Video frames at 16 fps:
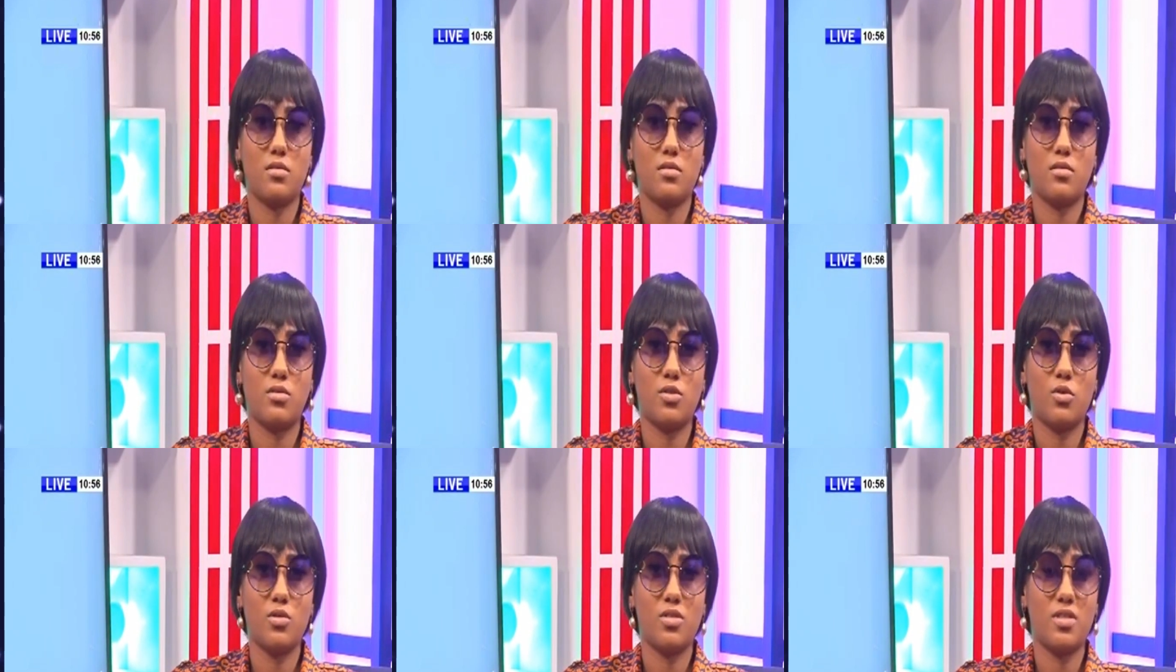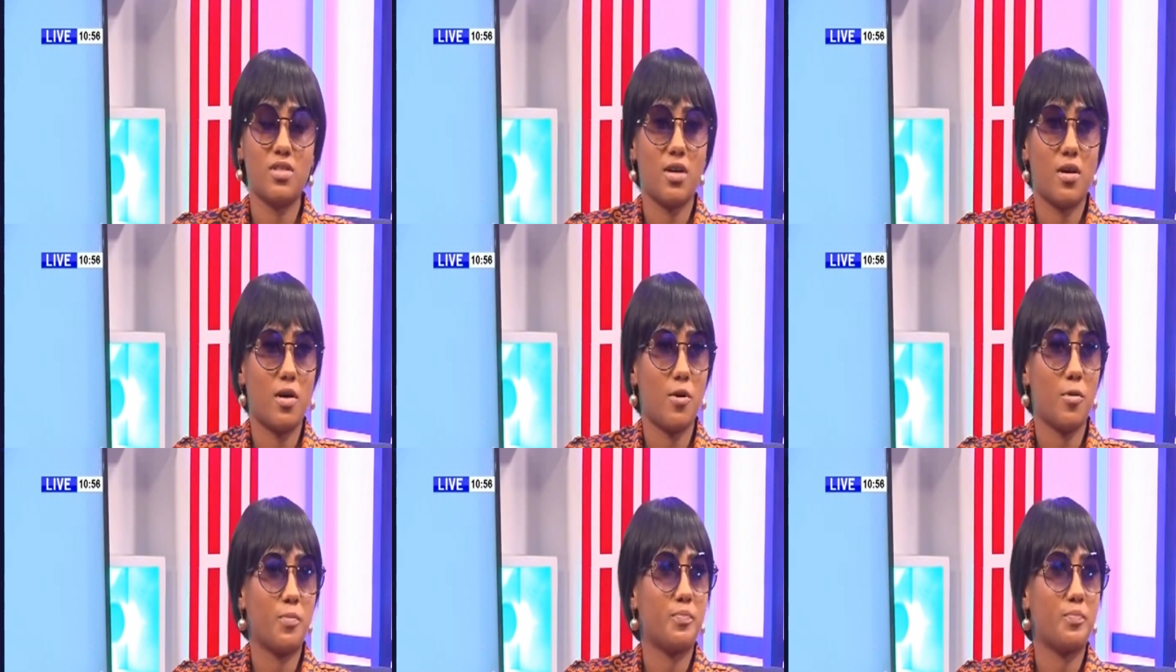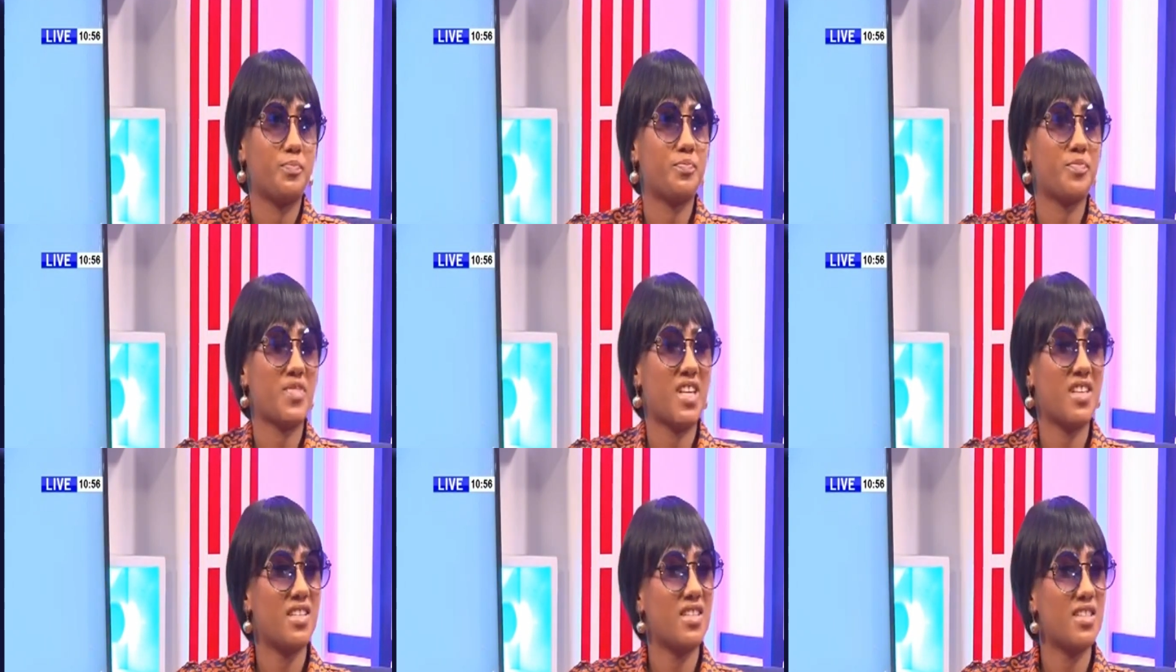don't
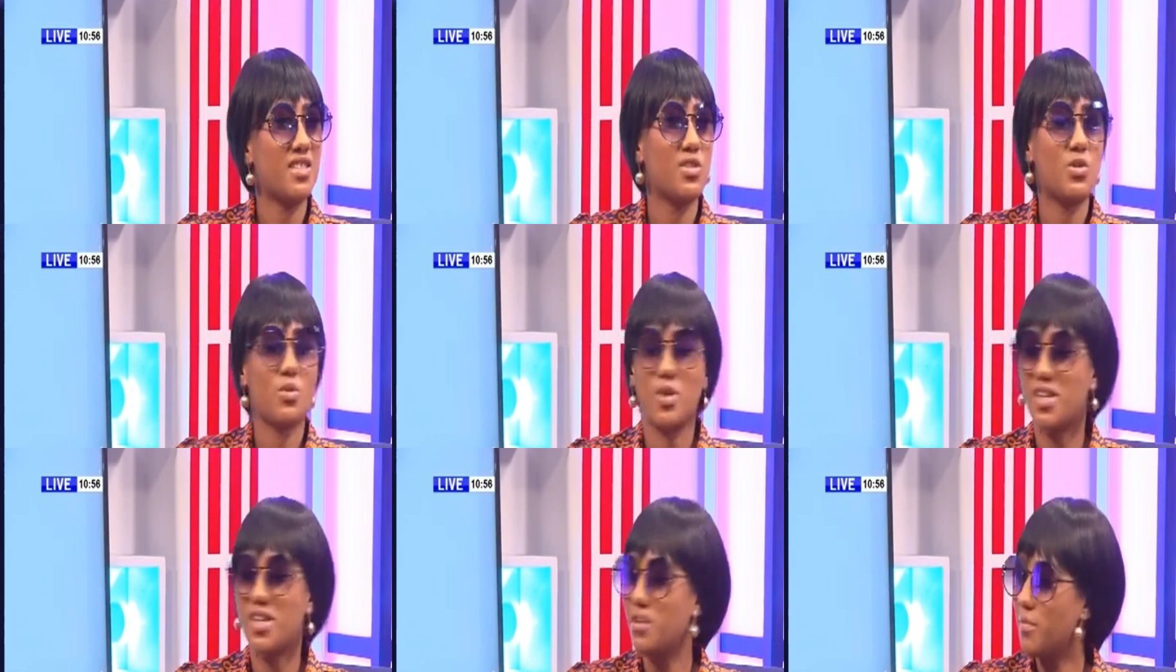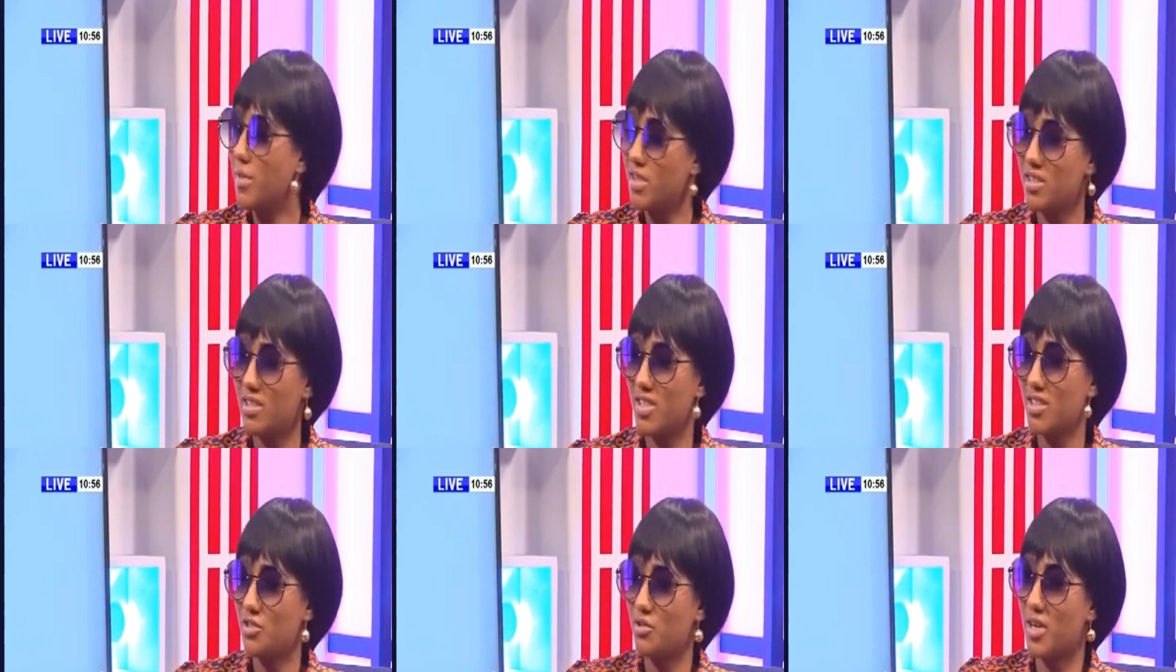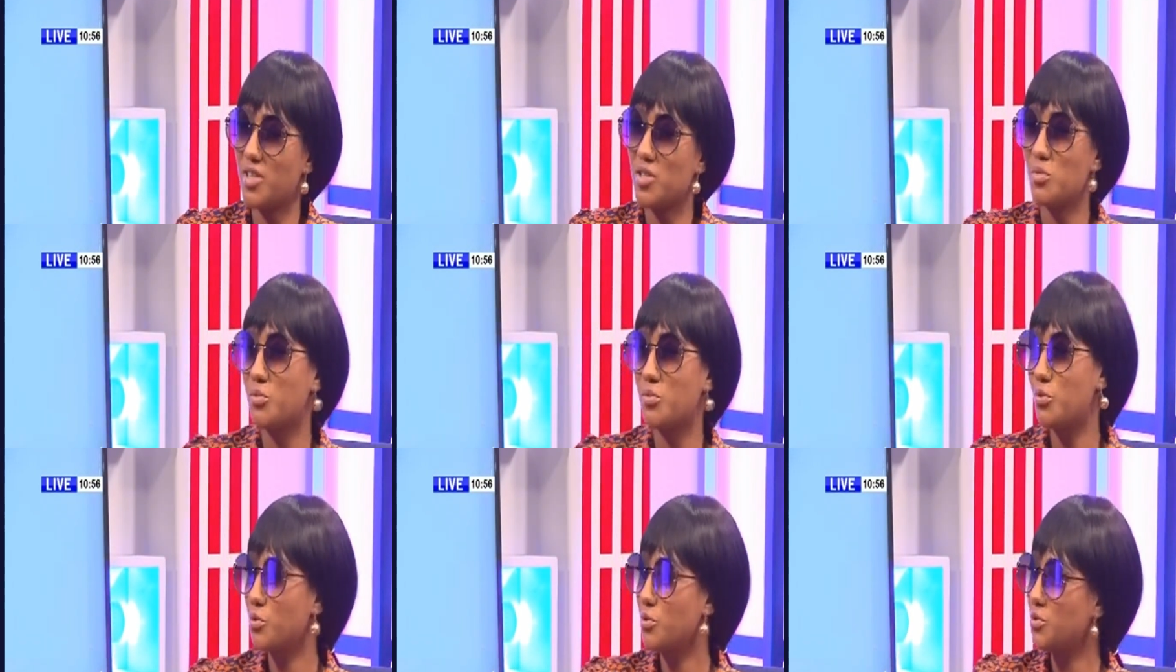listen to anybody that tried to
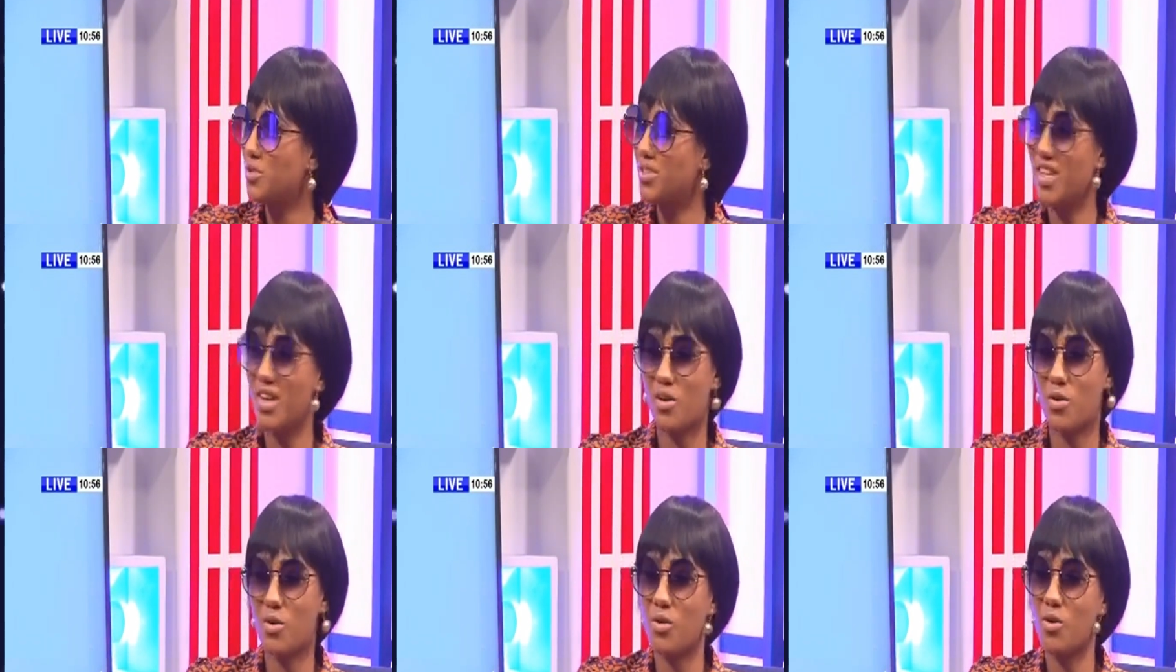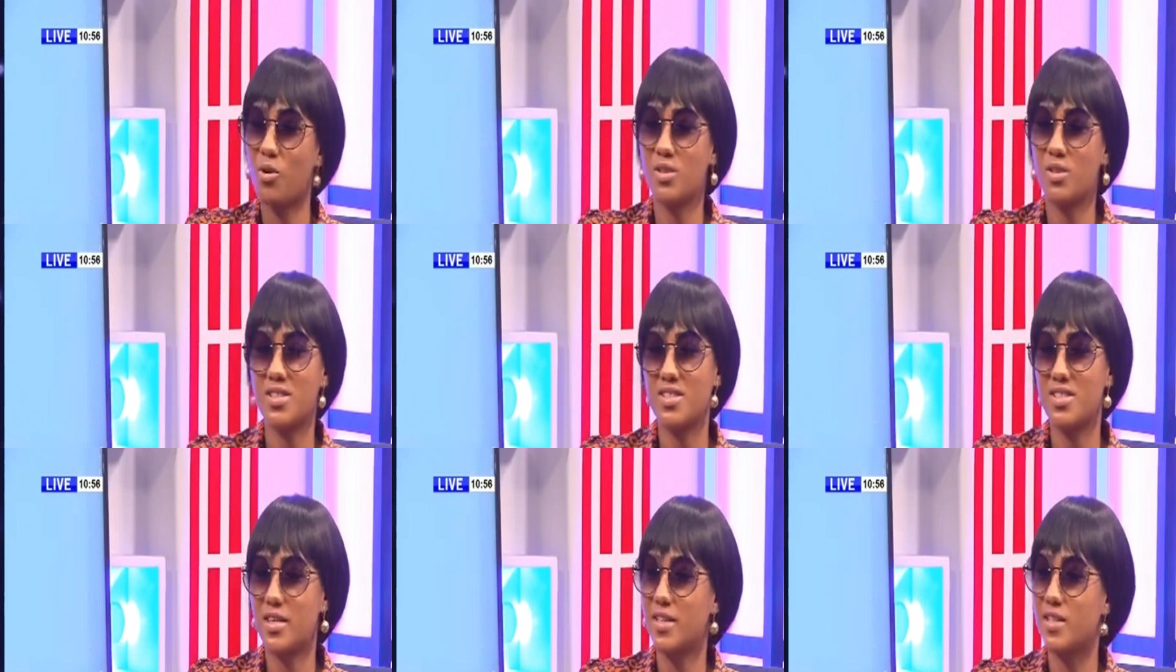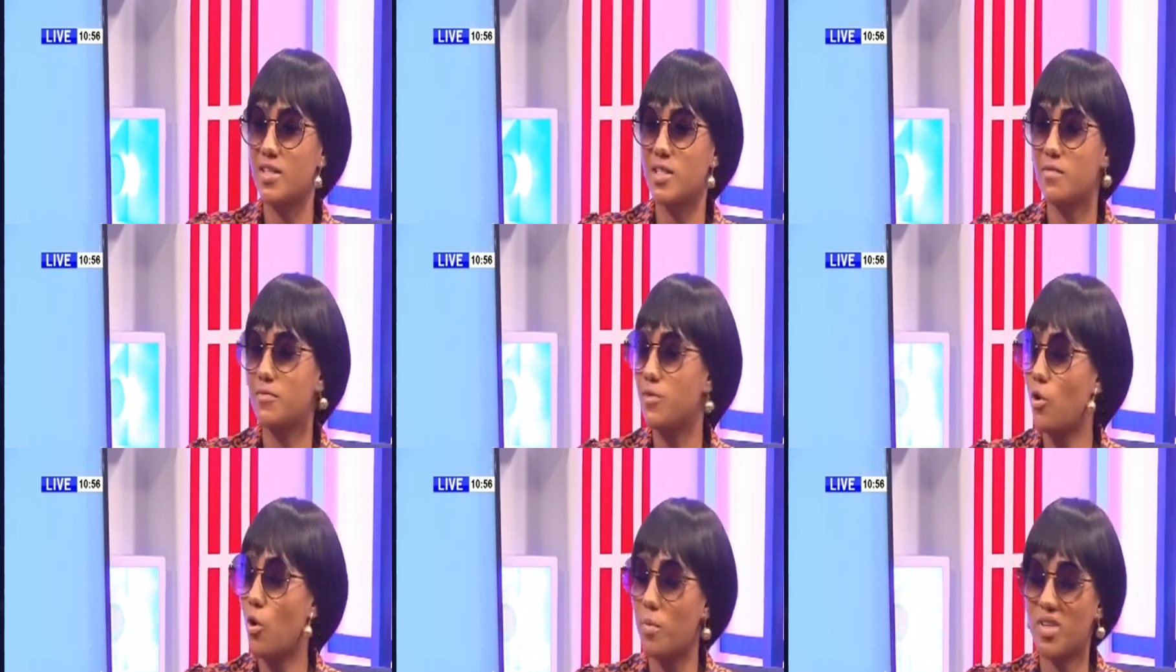pull you down or all these
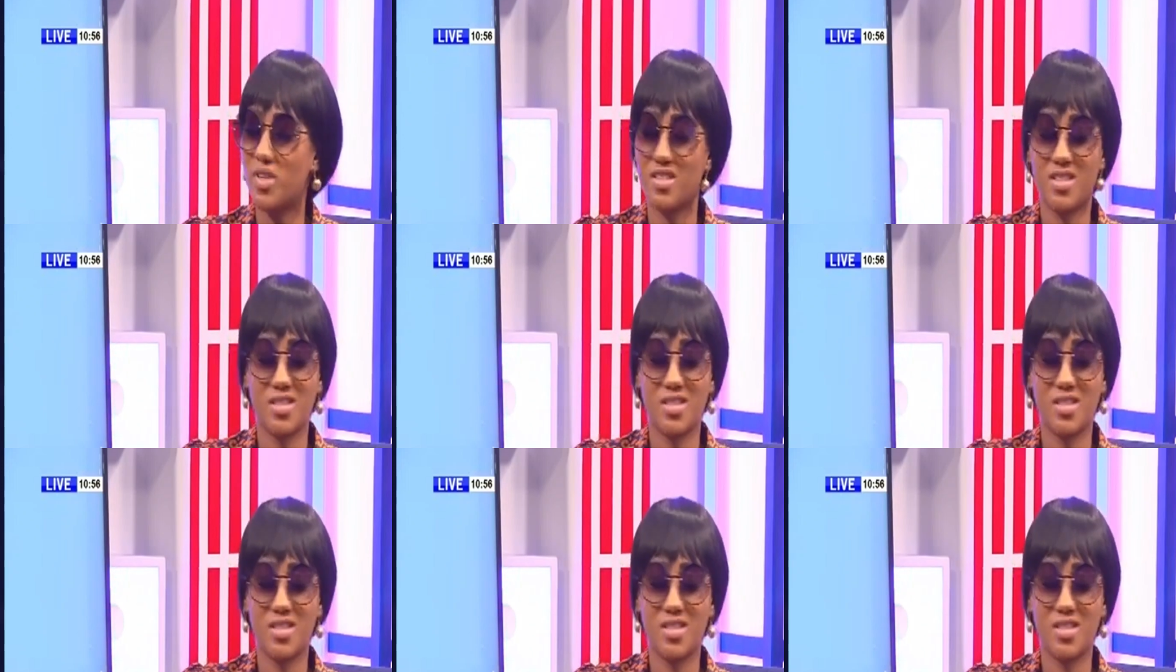negative comments.